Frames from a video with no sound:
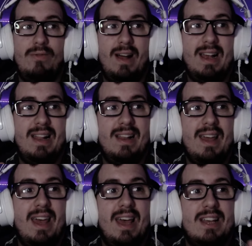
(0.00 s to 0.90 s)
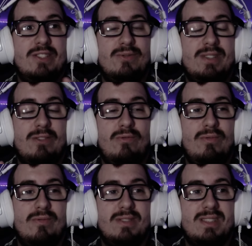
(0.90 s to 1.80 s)
while
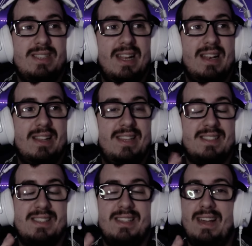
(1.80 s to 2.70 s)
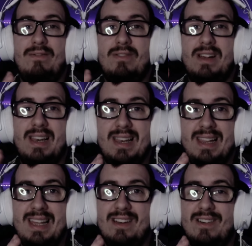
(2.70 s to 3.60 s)
Suzaku still doesn't have
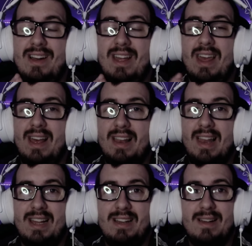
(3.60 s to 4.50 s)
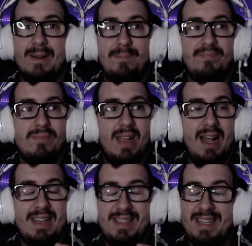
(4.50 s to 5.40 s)
clear, like,
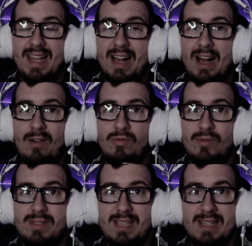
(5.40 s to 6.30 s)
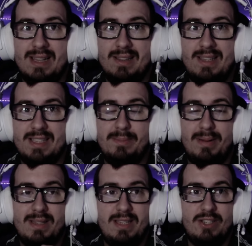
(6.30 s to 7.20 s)
idea how to settle this,
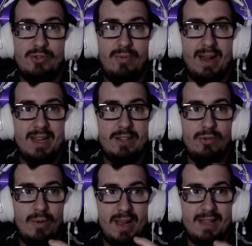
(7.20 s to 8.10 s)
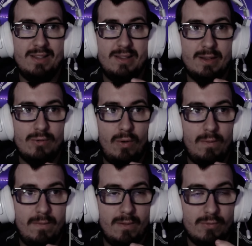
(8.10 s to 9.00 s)
but he's trying to end the
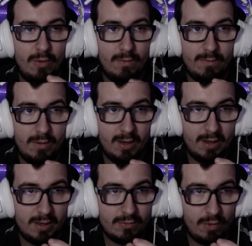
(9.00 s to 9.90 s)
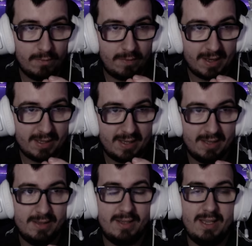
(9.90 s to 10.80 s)
conflict,
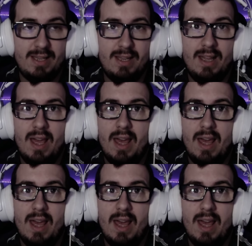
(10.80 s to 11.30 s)
and he